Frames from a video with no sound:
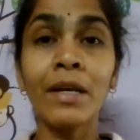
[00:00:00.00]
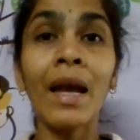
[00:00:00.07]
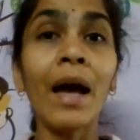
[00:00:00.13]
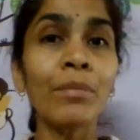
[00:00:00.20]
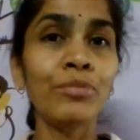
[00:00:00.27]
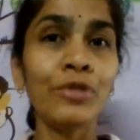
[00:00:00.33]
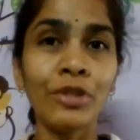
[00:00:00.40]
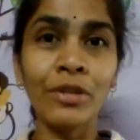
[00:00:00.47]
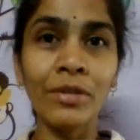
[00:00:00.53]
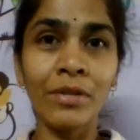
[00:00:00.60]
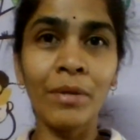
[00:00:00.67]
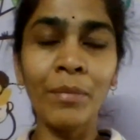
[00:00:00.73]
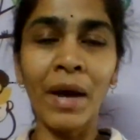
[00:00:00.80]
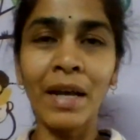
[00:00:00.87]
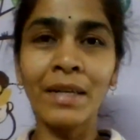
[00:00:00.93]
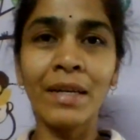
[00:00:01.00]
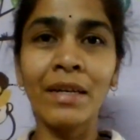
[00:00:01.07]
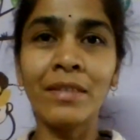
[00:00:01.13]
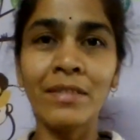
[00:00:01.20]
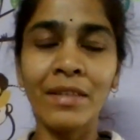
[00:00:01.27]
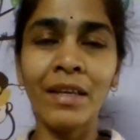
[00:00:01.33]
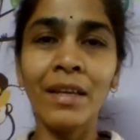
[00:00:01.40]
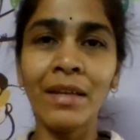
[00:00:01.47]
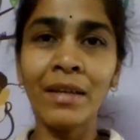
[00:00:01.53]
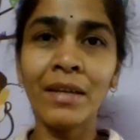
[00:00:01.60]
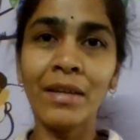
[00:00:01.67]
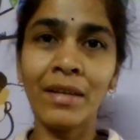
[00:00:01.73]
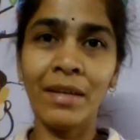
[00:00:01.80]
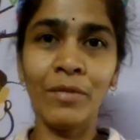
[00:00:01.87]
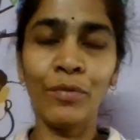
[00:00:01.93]
capture the market, say
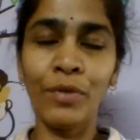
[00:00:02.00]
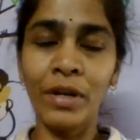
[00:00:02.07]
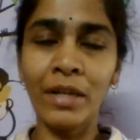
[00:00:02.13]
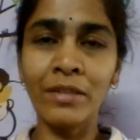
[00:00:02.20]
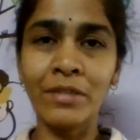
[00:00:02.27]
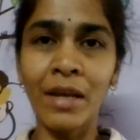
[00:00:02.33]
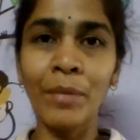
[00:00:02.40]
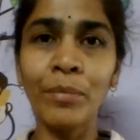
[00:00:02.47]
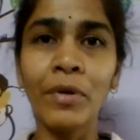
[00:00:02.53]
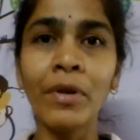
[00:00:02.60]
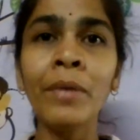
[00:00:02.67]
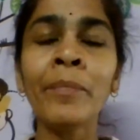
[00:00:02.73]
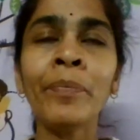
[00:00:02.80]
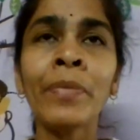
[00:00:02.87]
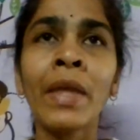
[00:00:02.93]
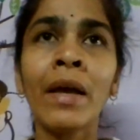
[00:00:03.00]
for example,